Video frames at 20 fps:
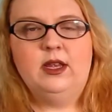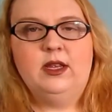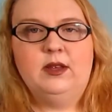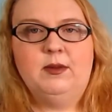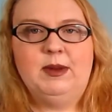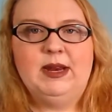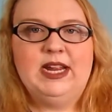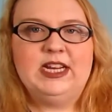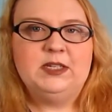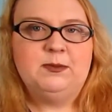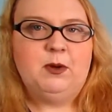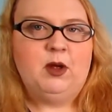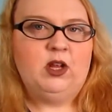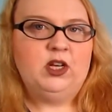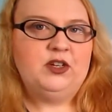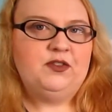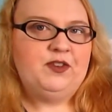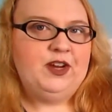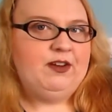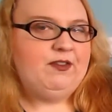My next
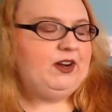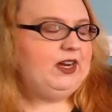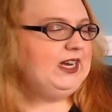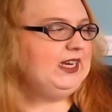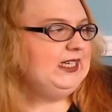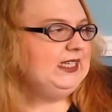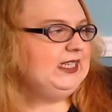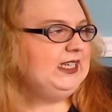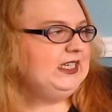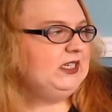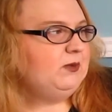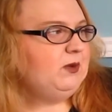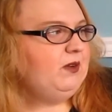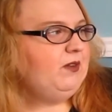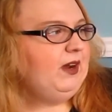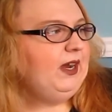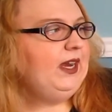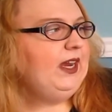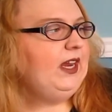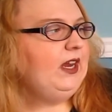polish favorite is this one
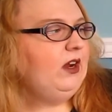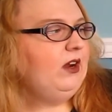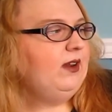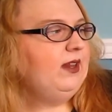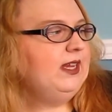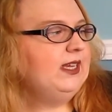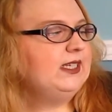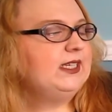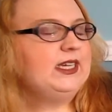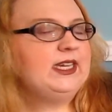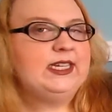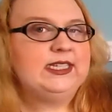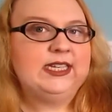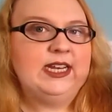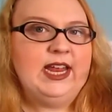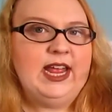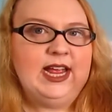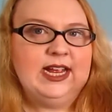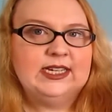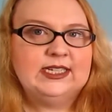right here. This is
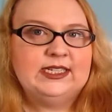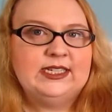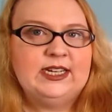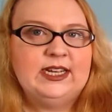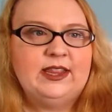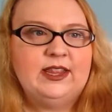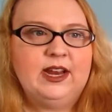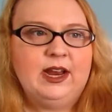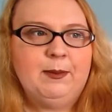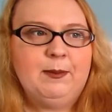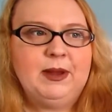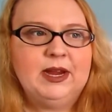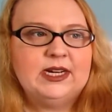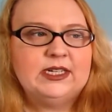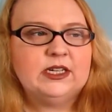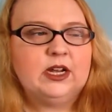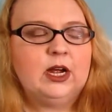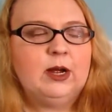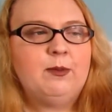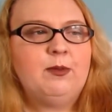an Essie that I
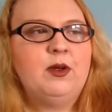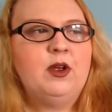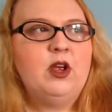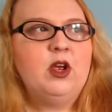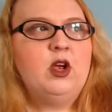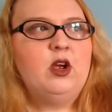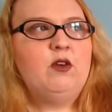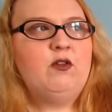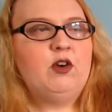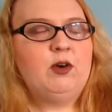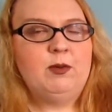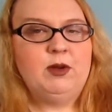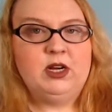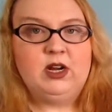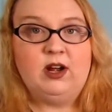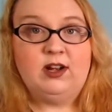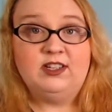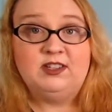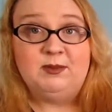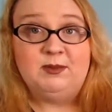picked up from a
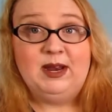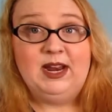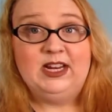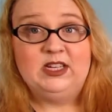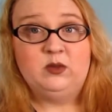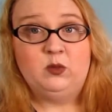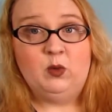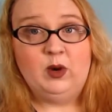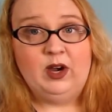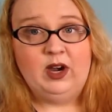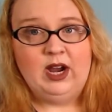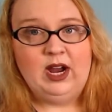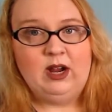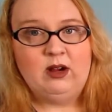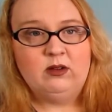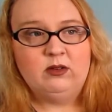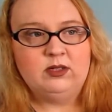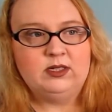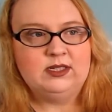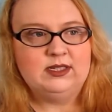cosmetics
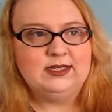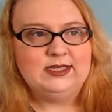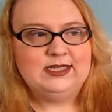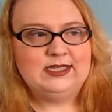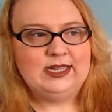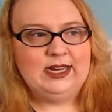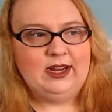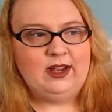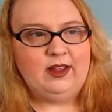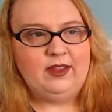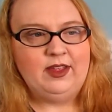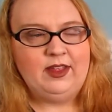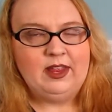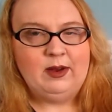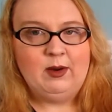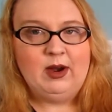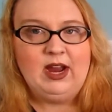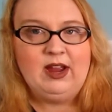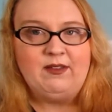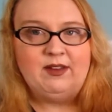warehouse sale that they
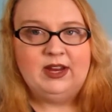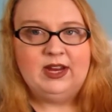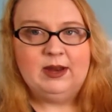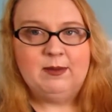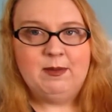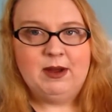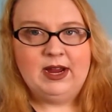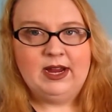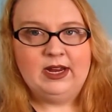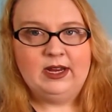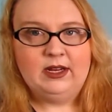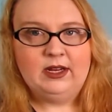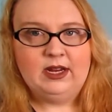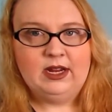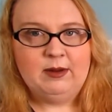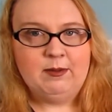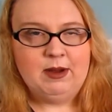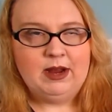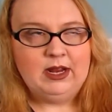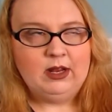were having in
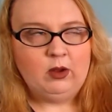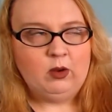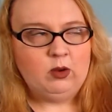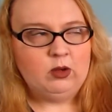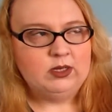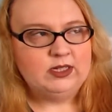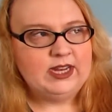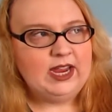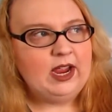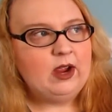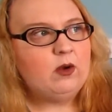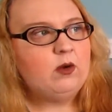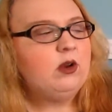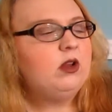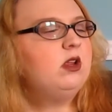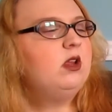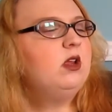my local town.